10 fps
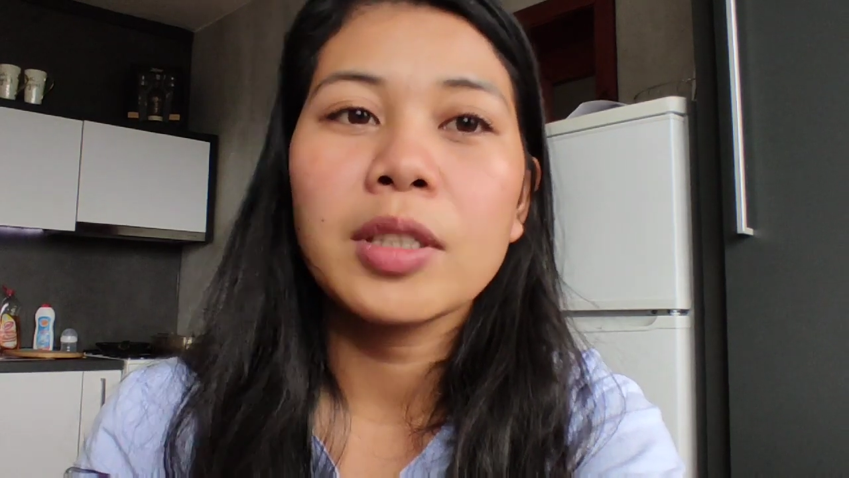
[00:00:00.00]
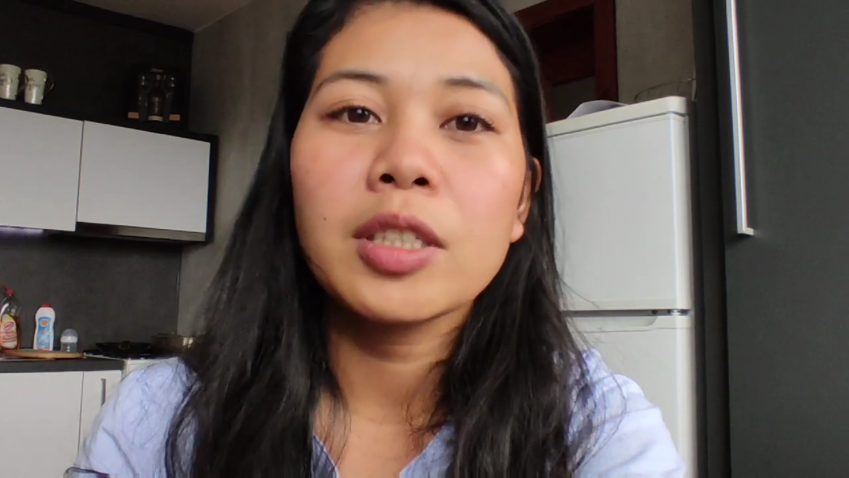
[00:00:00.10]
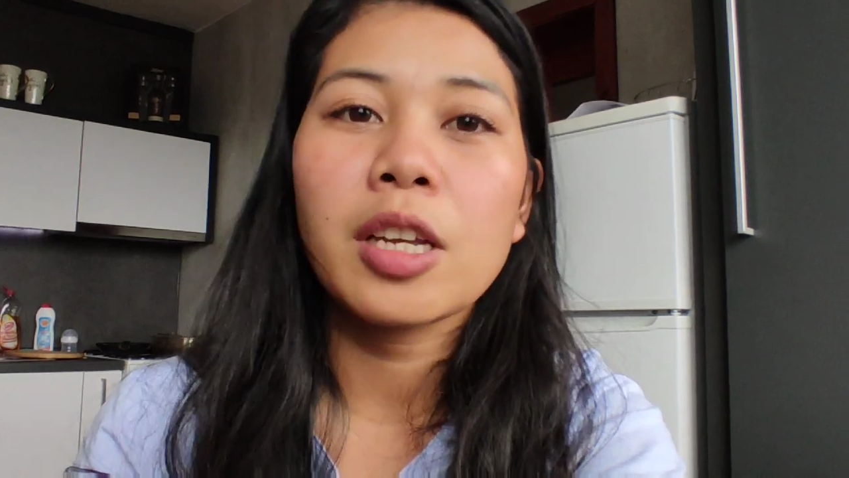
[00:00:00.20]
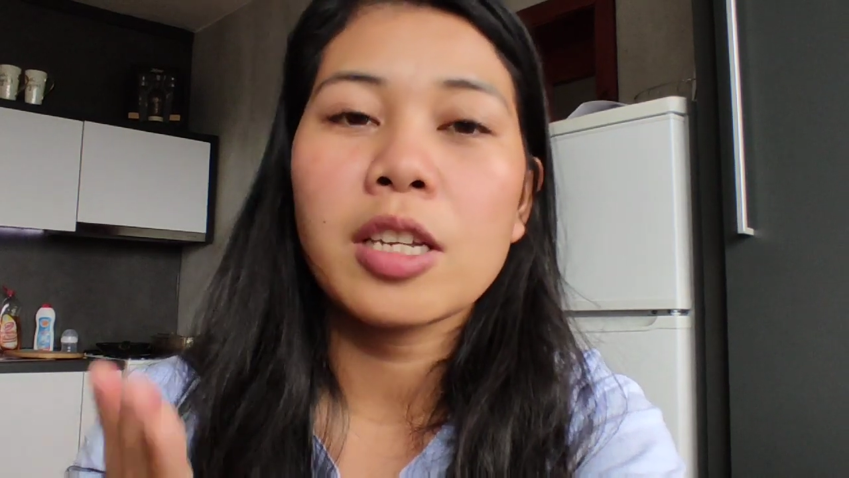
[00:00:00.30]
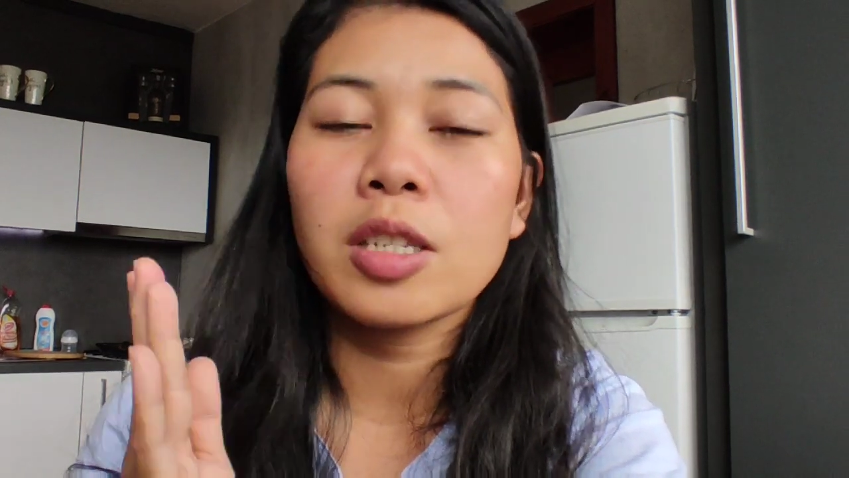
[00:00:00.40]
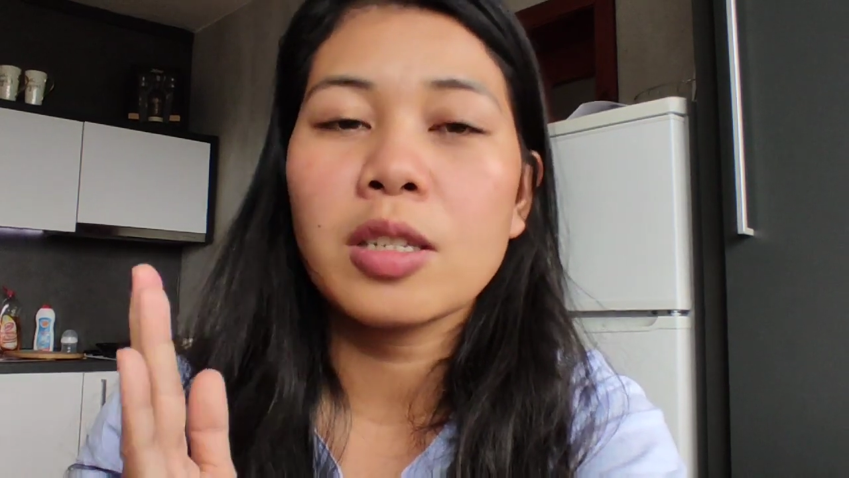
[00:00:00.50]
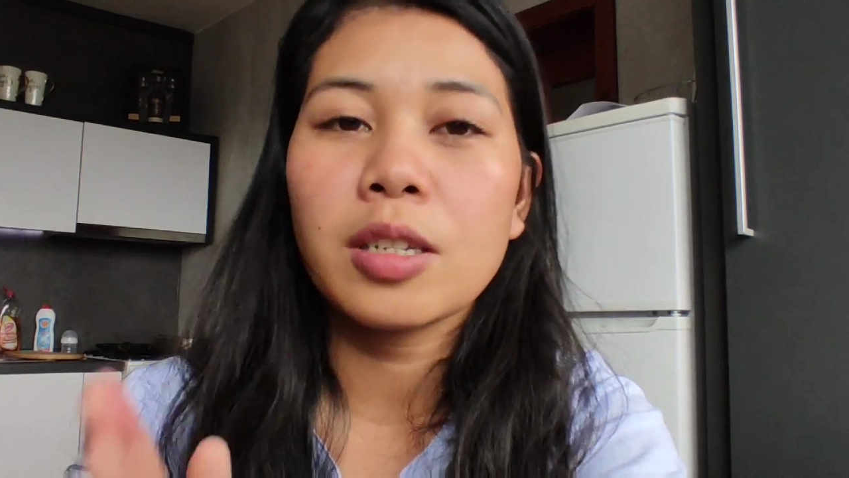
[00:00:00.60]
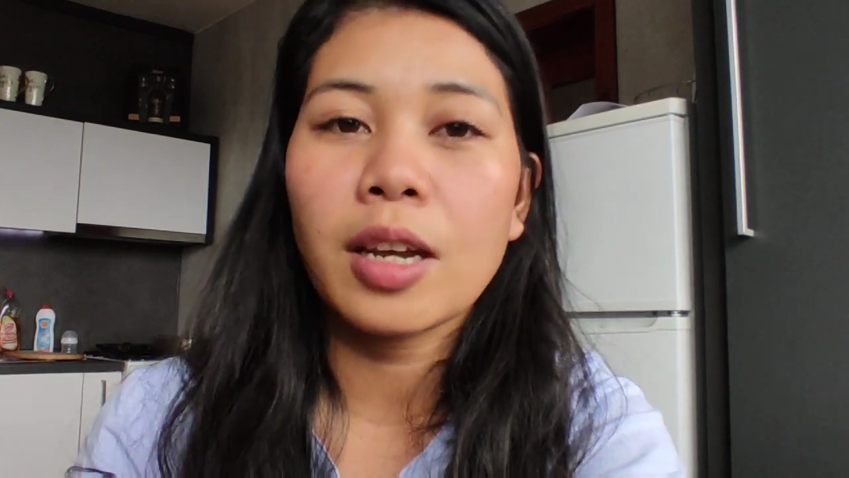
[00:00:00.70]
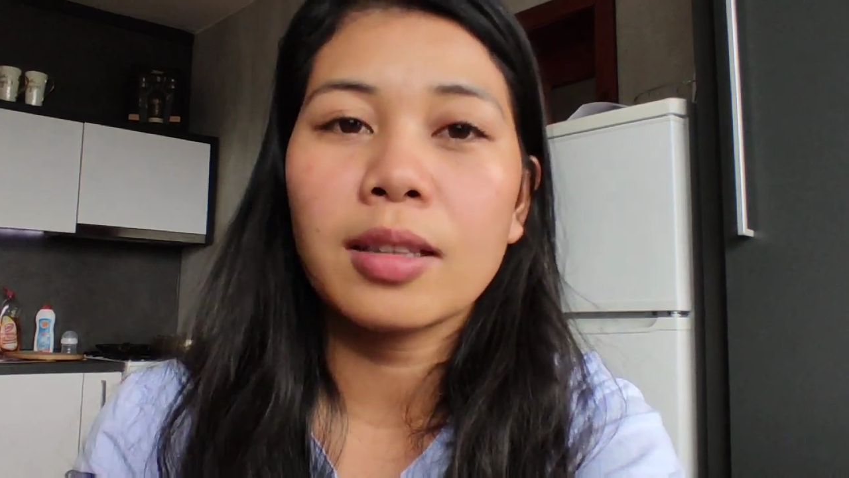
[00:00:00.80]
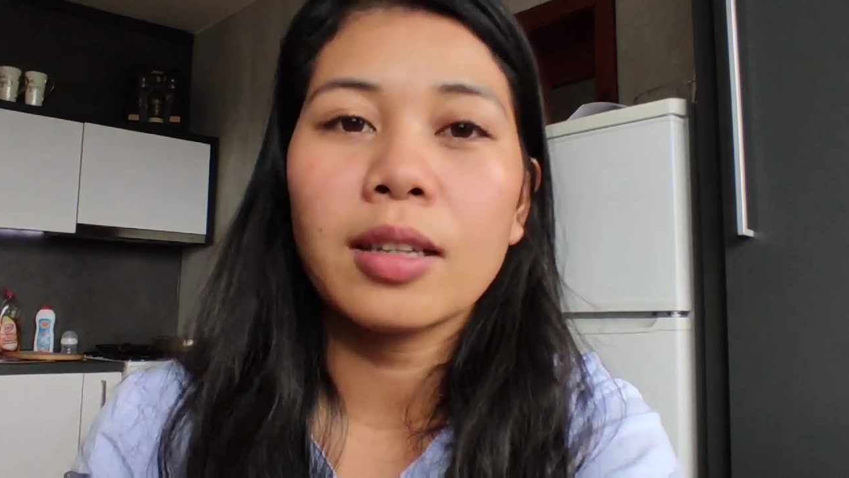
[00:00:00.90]
Just
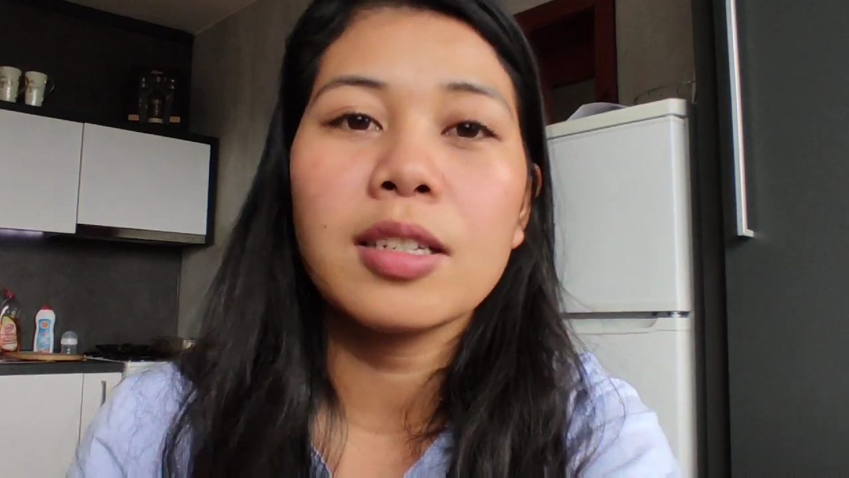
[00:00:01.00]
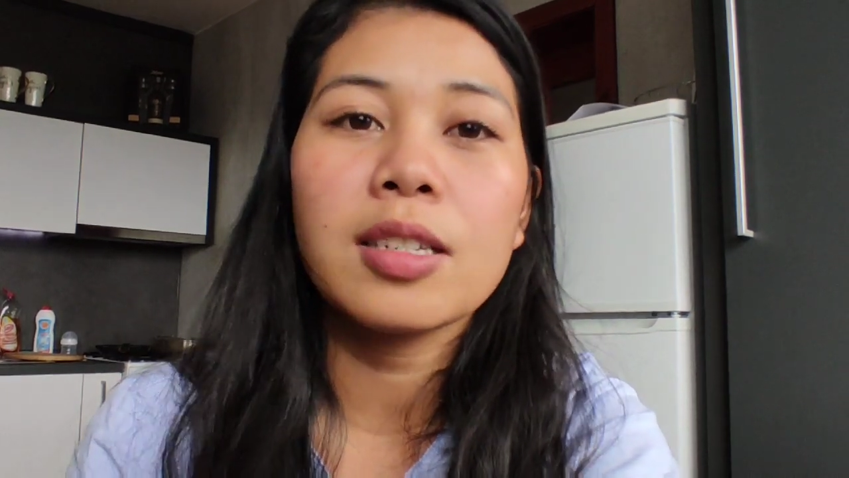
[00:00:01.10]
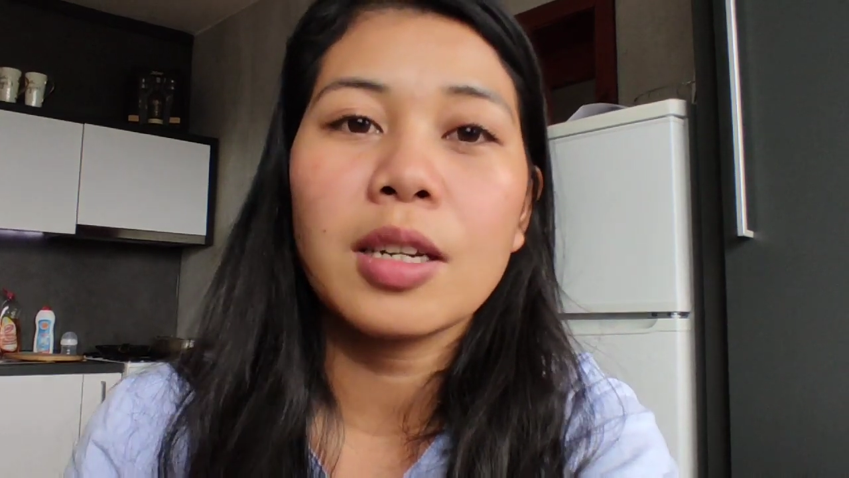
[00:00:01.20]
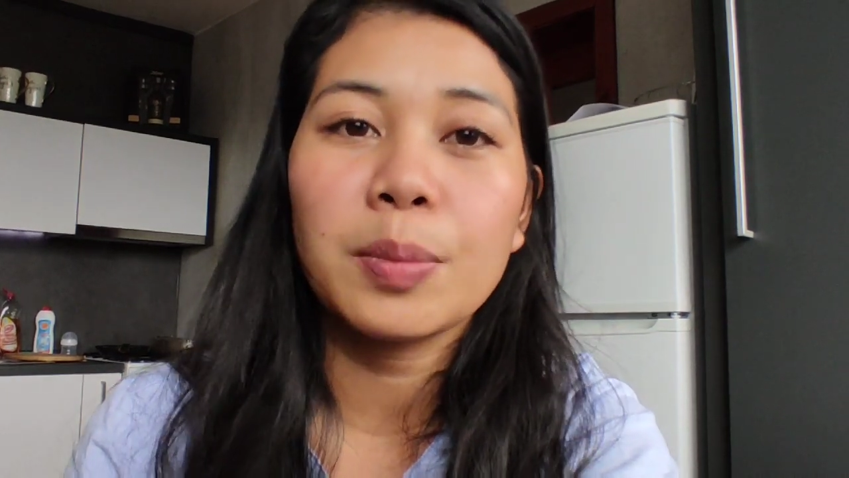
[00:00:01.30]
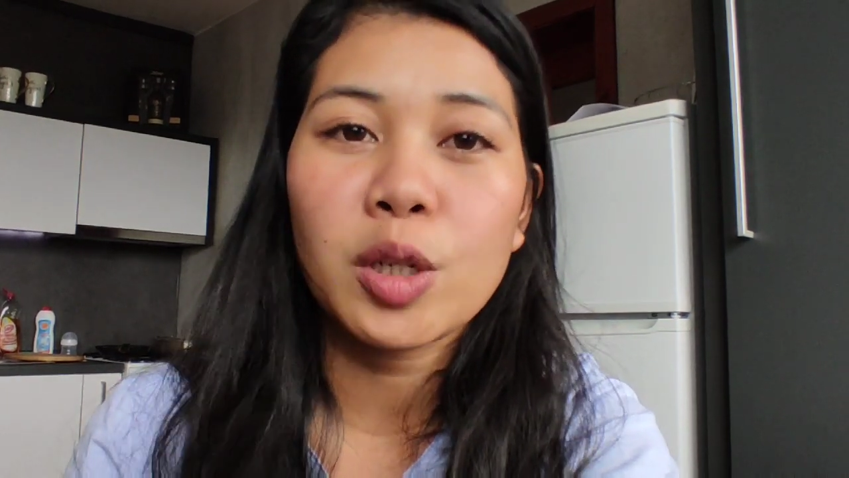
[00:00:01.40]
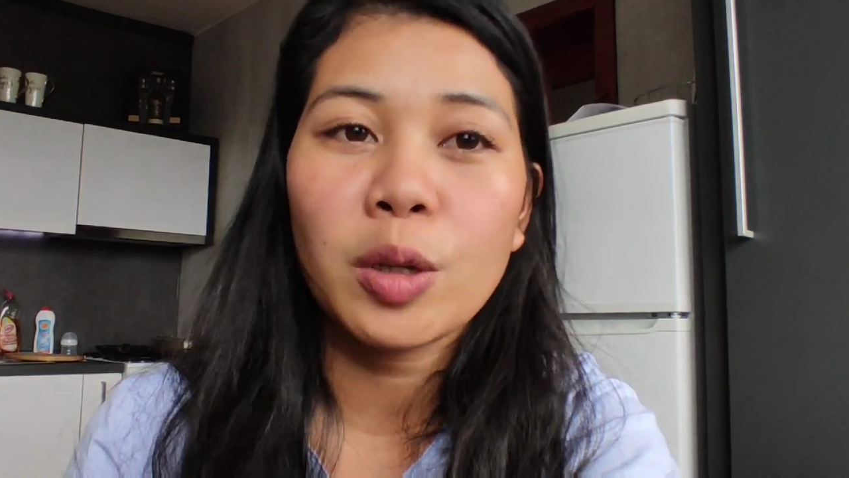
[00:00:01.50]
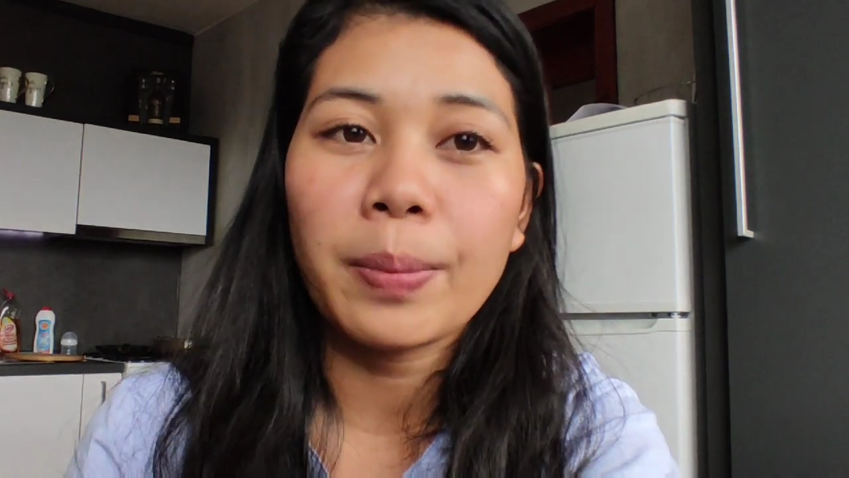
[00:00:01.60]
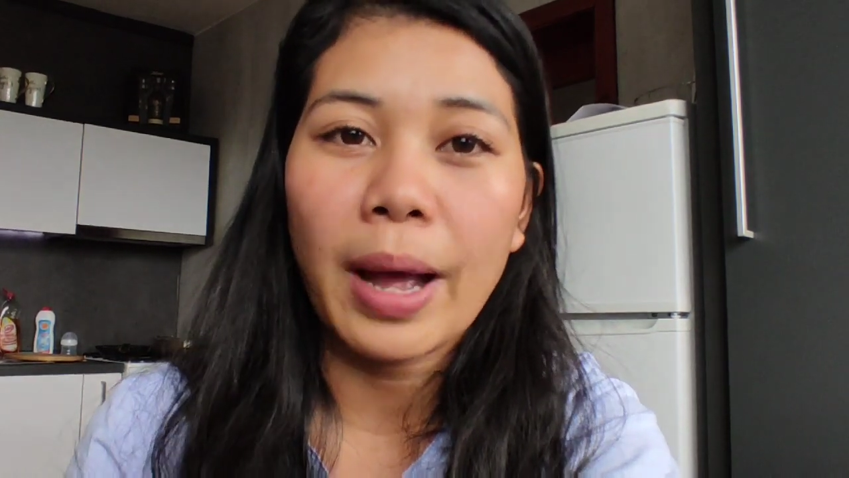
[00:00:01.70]
check the description